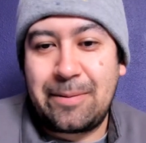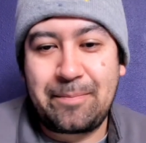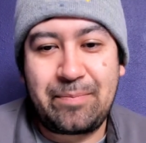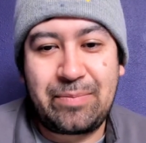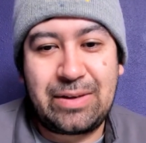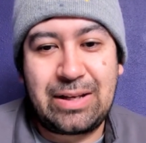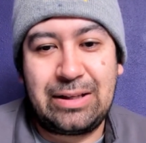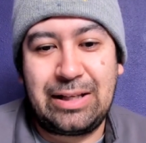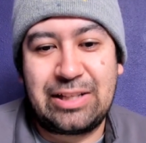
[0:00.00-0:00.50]

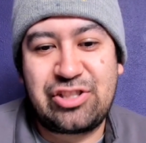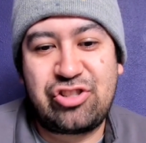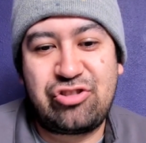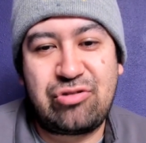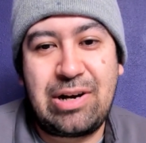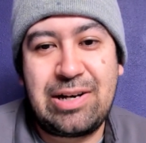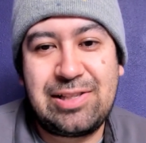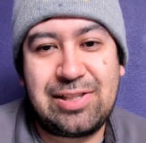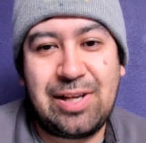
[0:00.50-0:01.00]
Let's
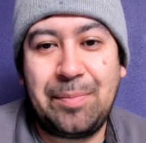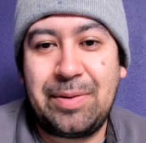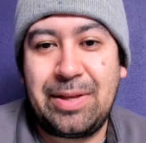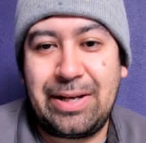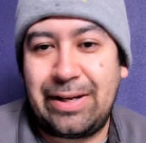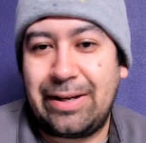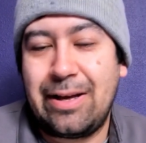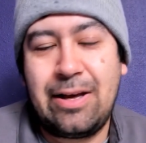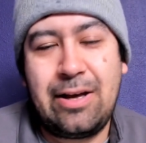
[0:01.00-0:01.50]
try
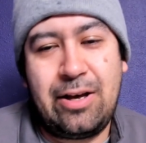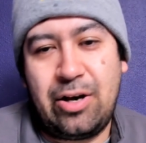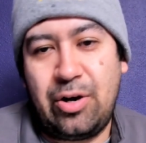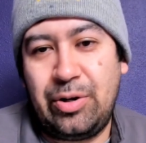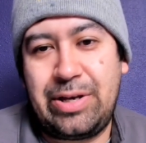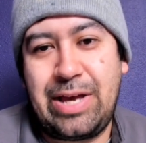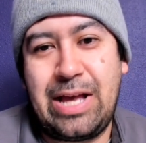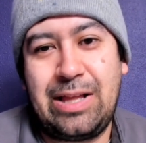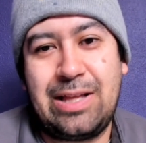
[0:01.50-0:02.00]
something.
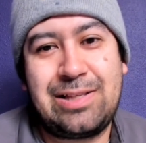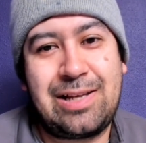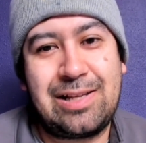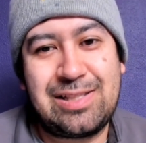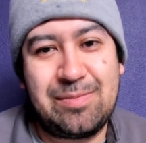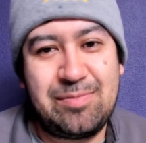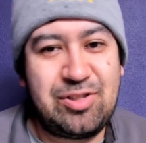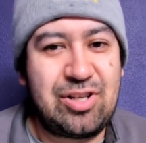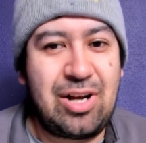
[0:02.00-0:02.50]
Okay, let's get
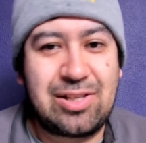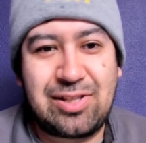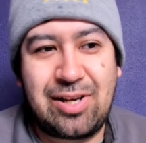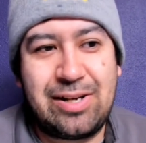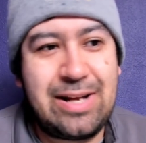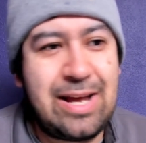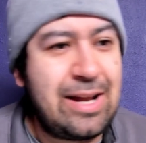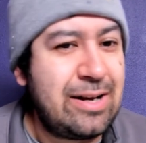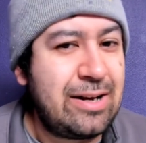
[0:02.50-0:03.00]
some shots on
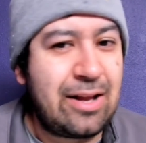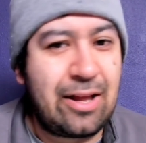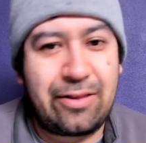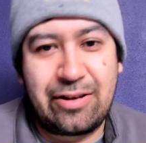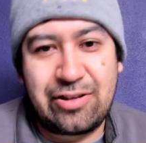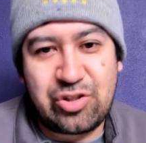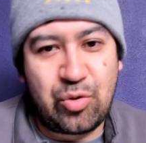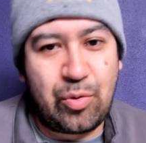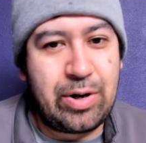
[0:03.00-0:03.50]
net.
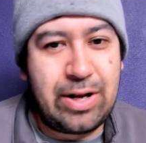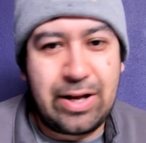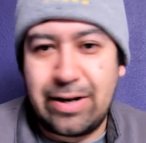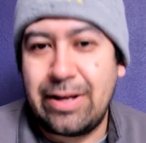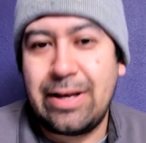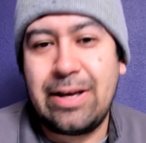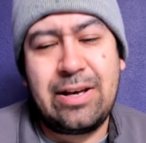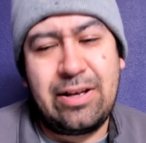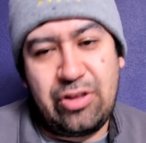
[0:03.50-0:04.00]
Nothing's going in.
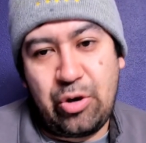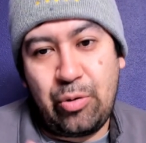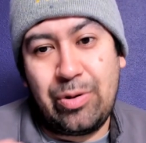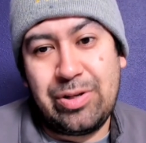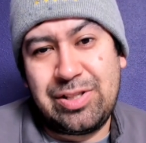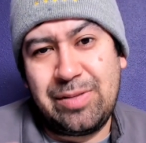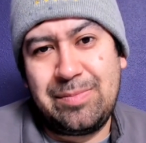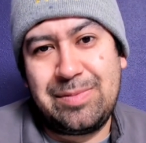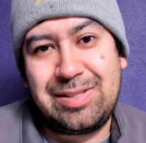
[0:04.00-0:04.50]
There were
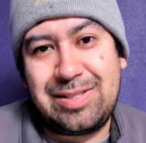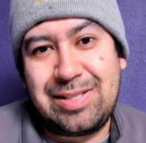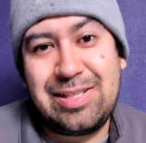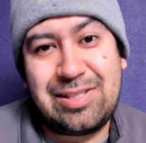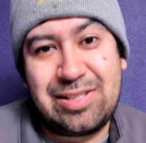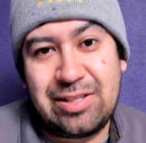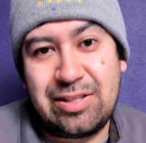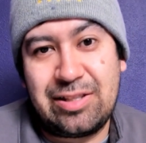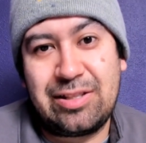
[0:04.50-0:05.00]
some
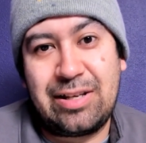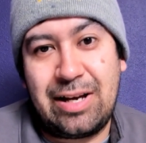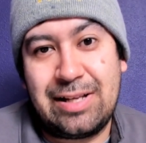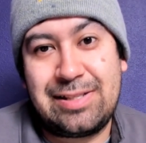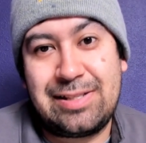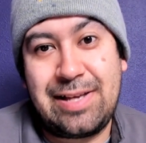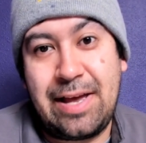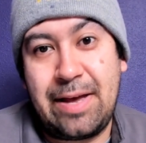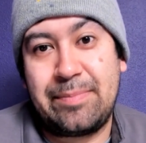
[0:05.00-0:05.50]
decent
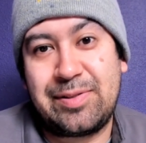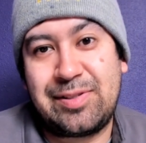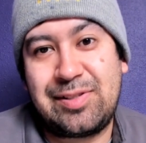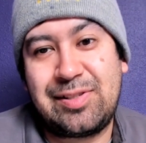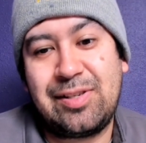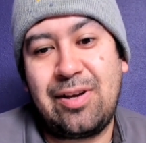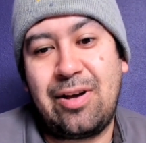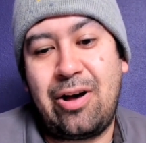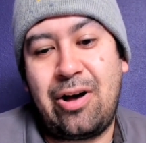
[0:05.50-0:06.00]
attempts
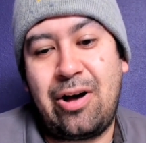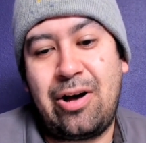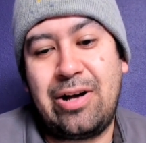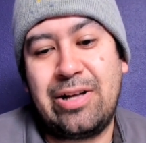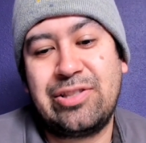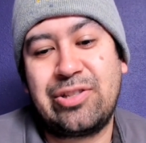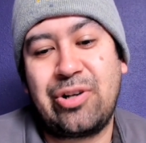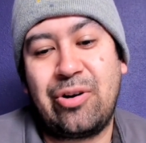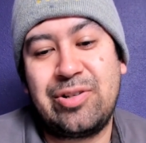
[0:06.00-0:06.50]
on
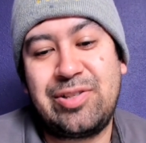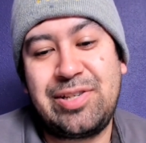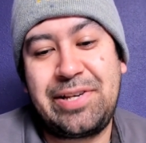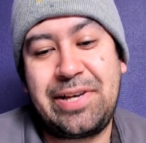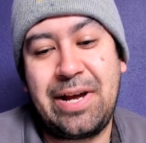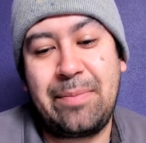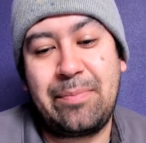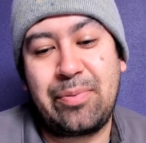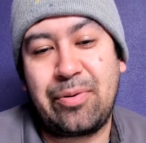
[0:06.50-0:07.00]
Darcy
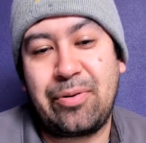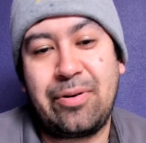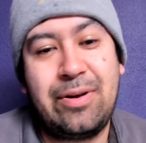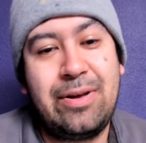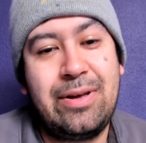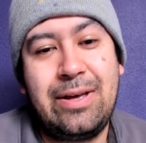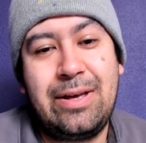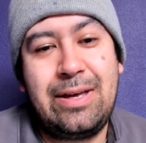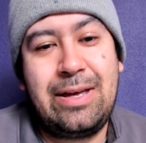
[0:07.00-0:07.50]
Kemper,
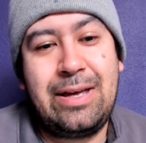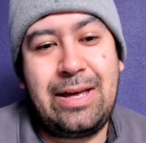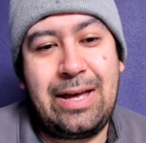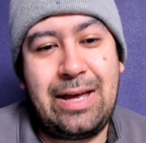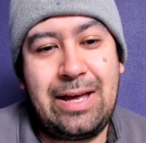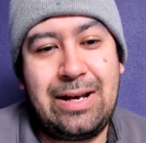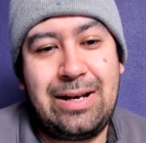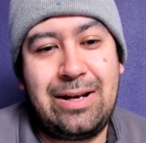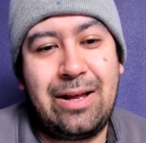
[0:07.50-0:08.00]

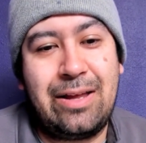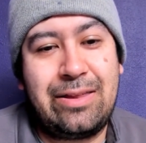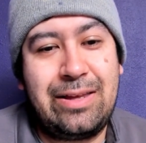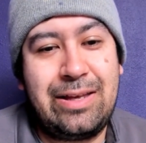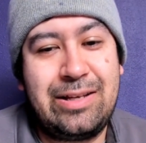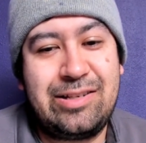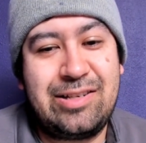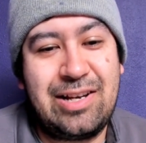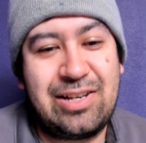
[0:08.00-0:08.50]
and nothing
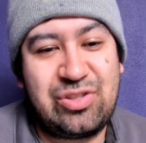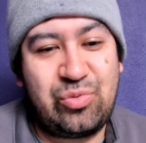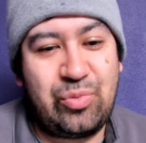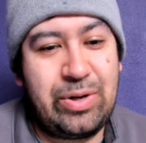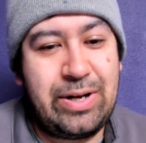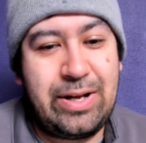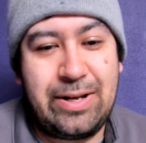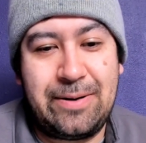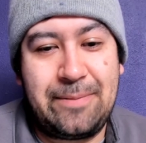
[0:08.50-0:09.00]
just went
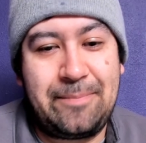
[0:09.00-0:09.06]
in.